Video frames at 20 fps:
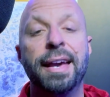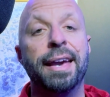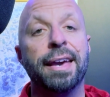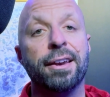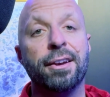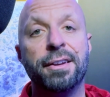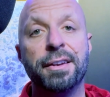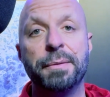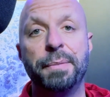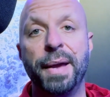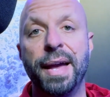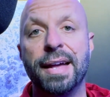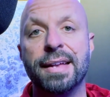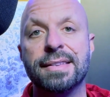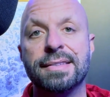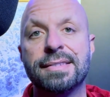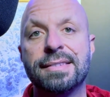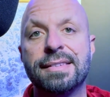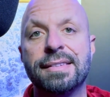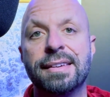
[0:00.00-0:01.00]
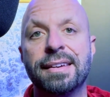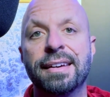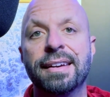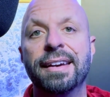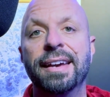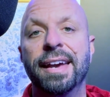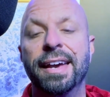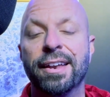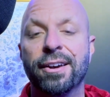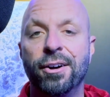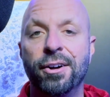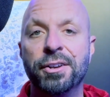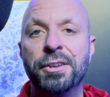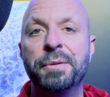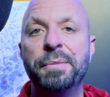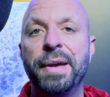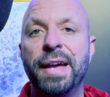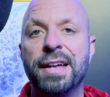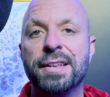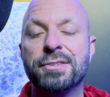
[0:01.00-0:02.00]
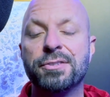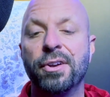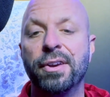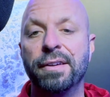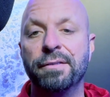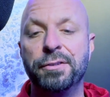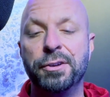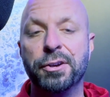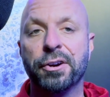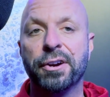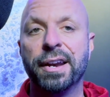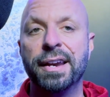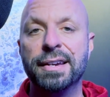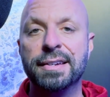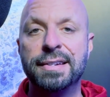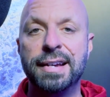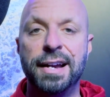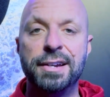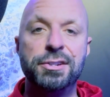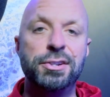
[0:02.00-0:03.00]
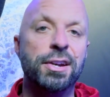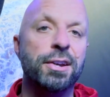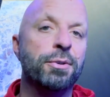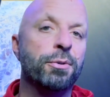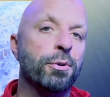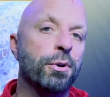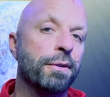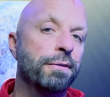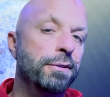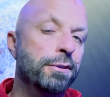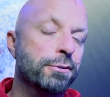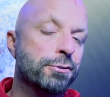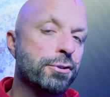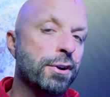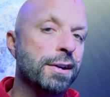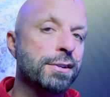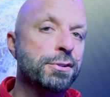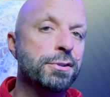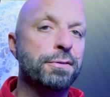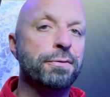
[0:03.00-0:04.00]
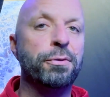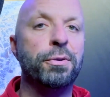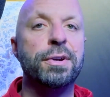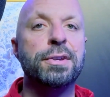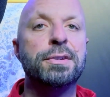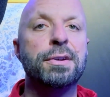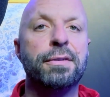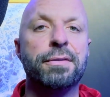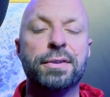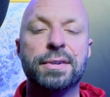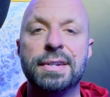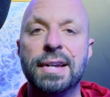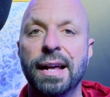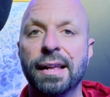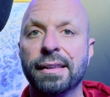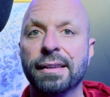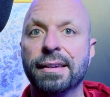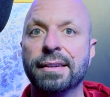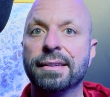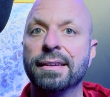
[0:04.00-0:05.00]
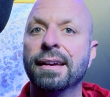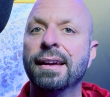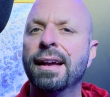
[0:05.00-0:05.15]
It all depends. It all depends on if you're going to touch it or if you trust your voiceover talent.